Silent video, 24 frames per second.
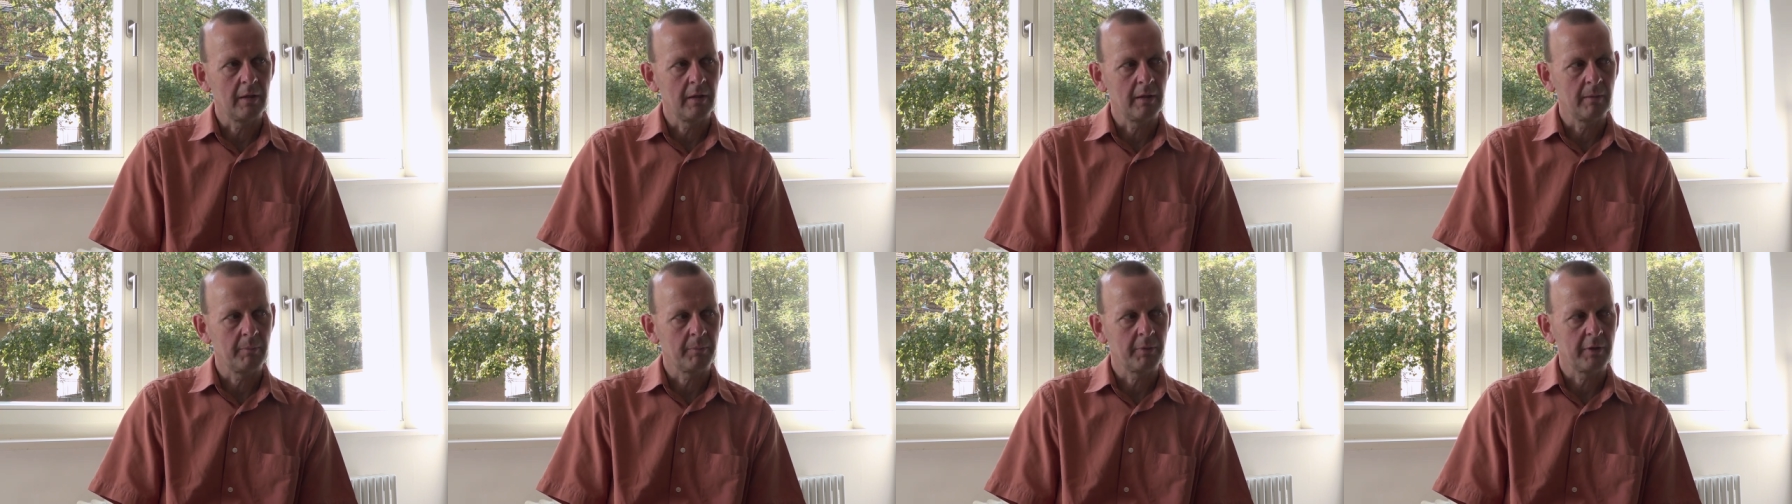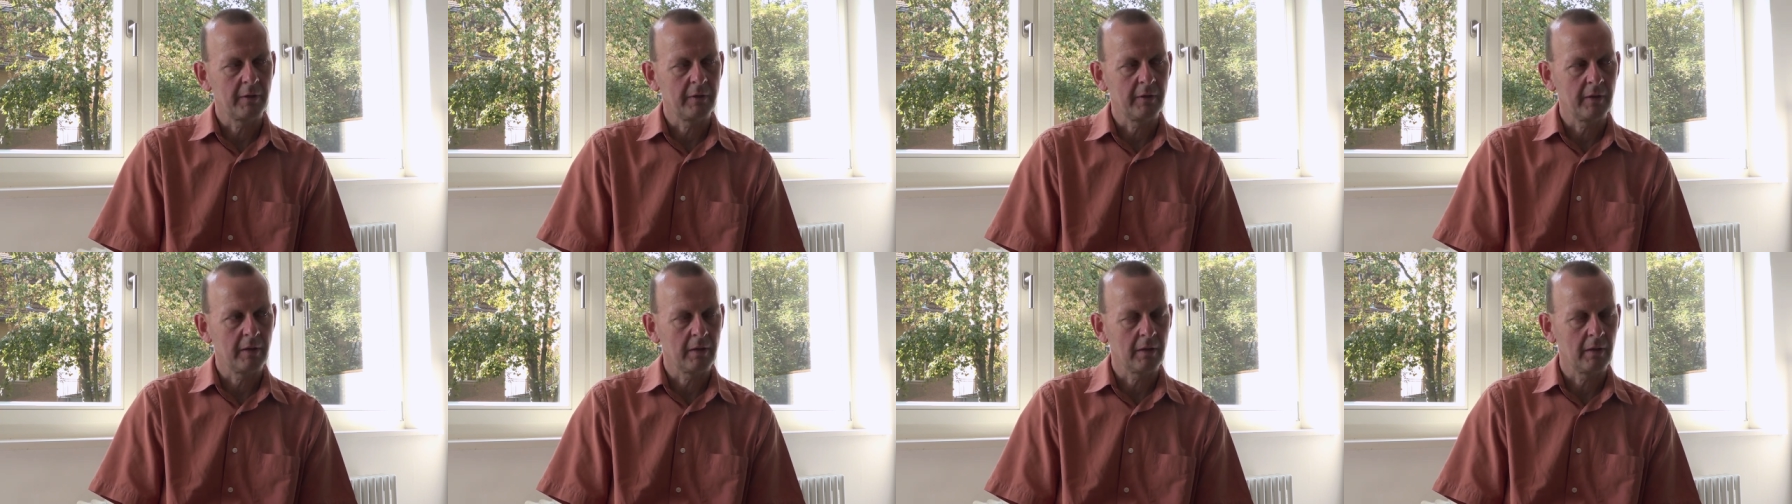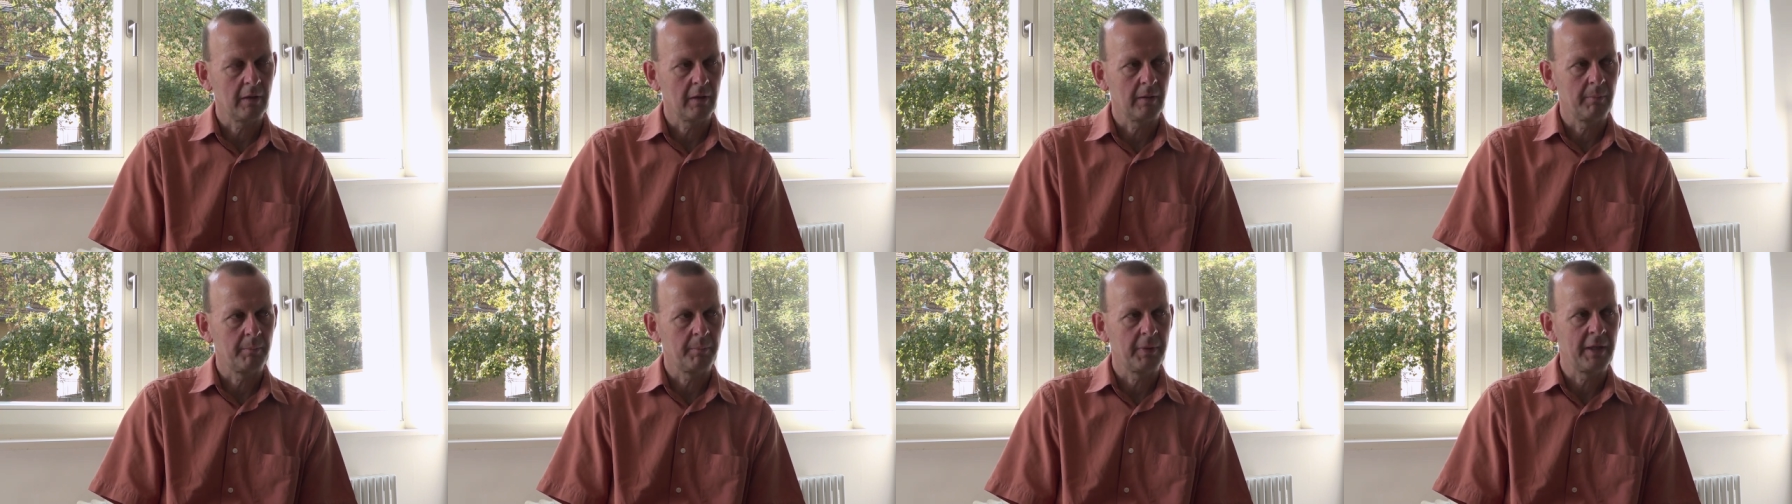in
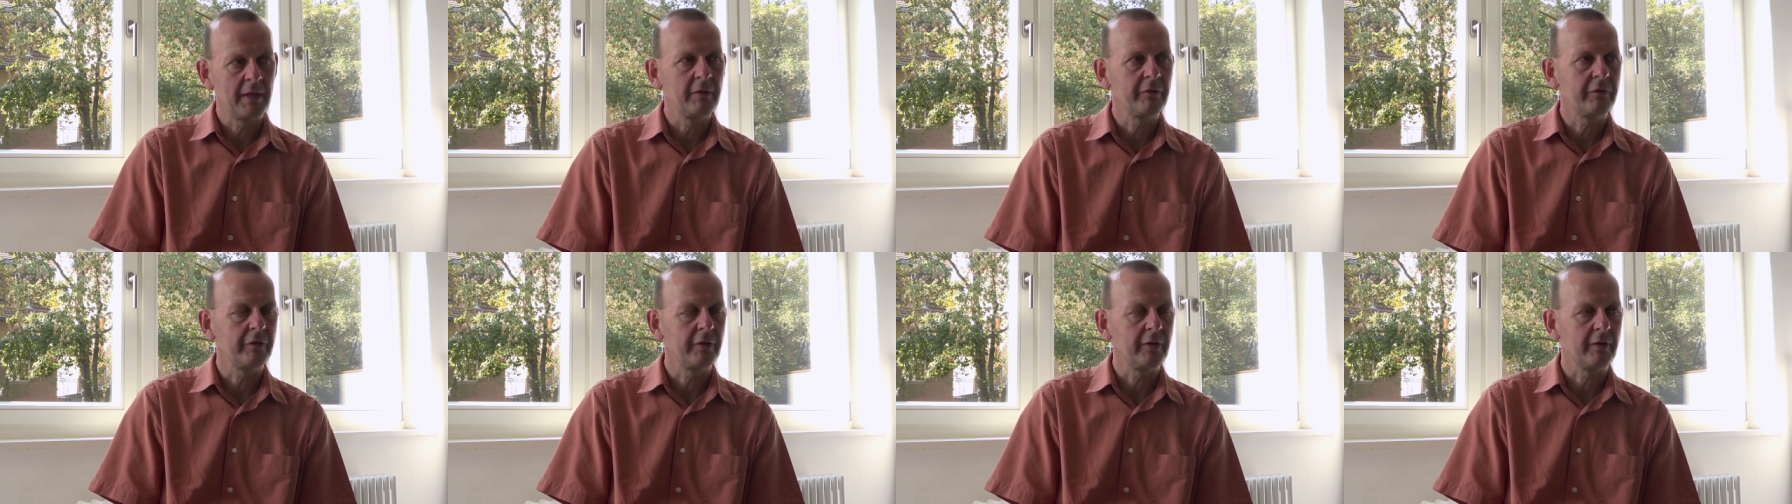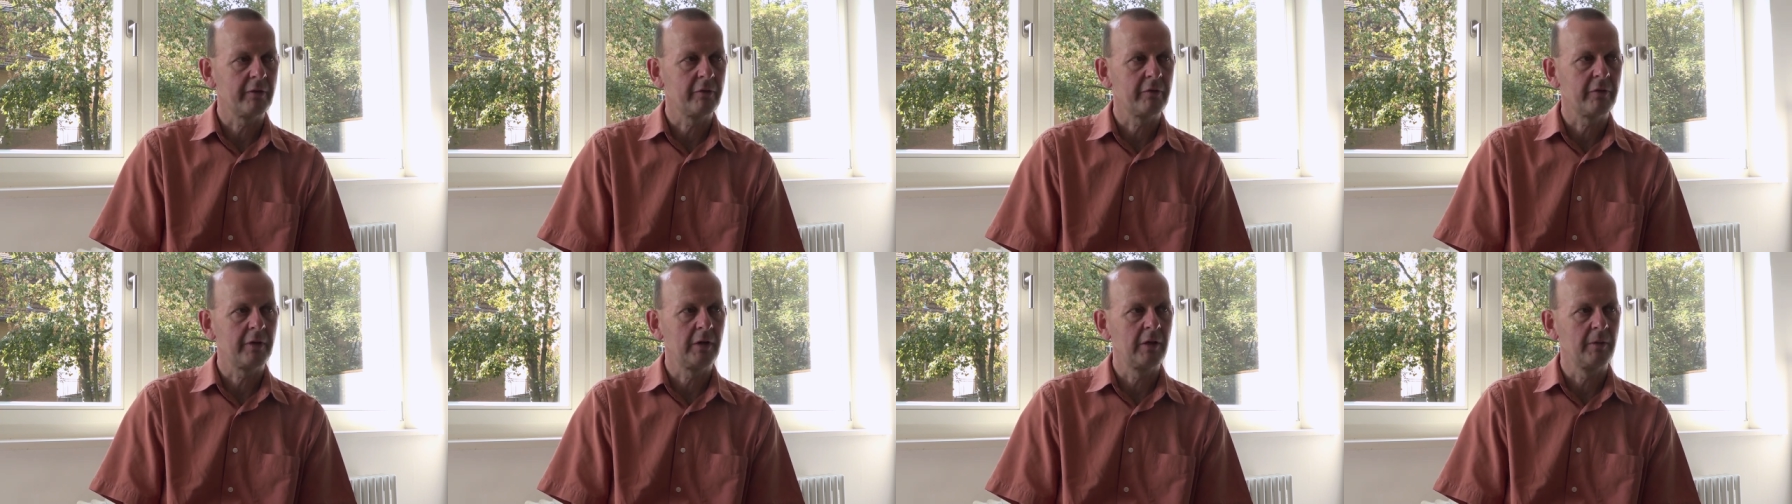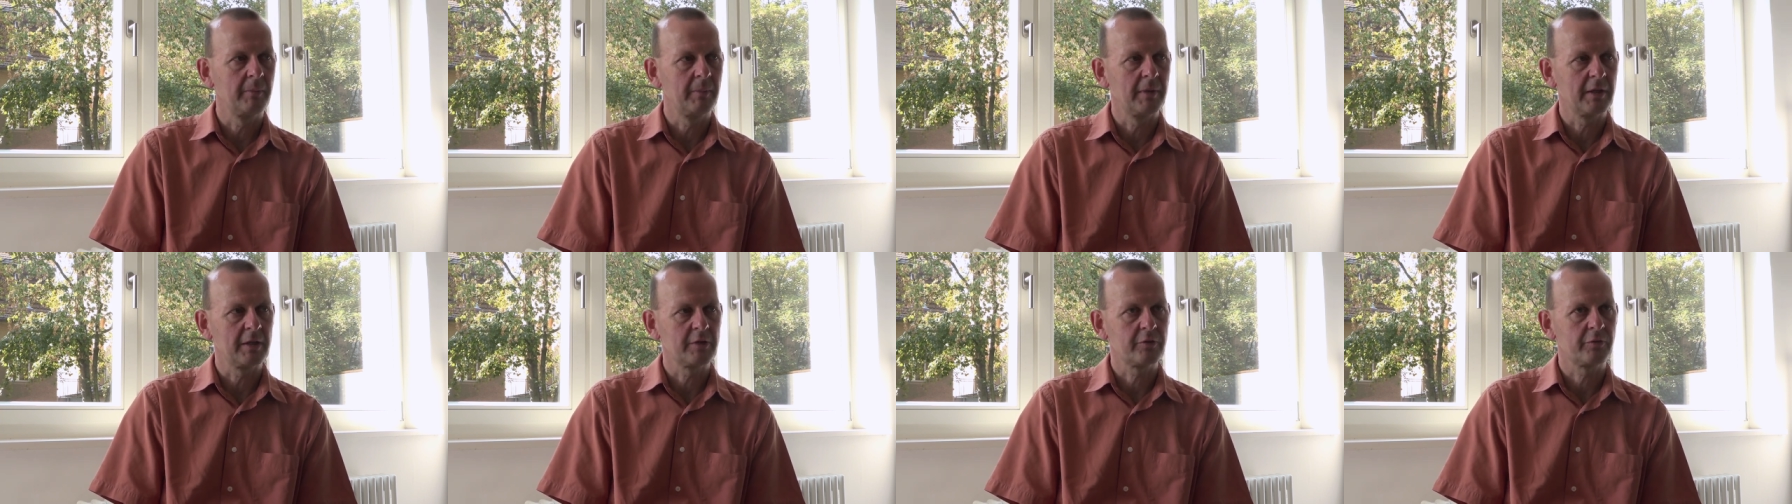particular benefits very
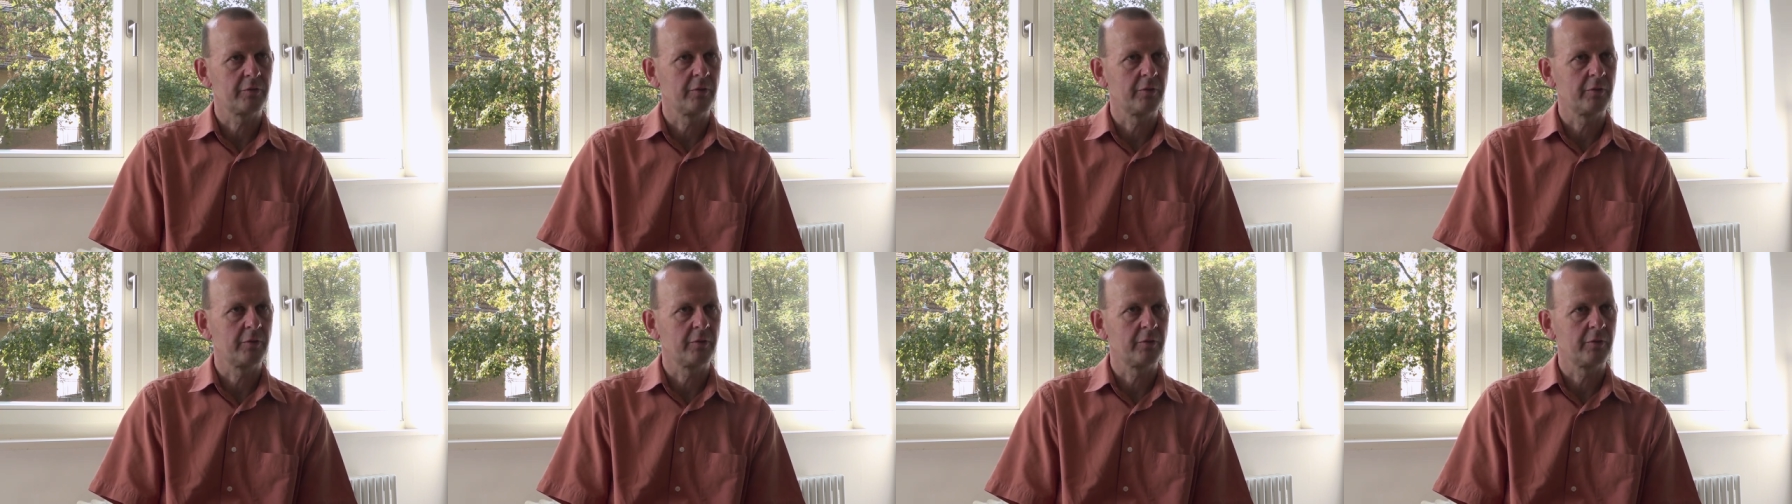much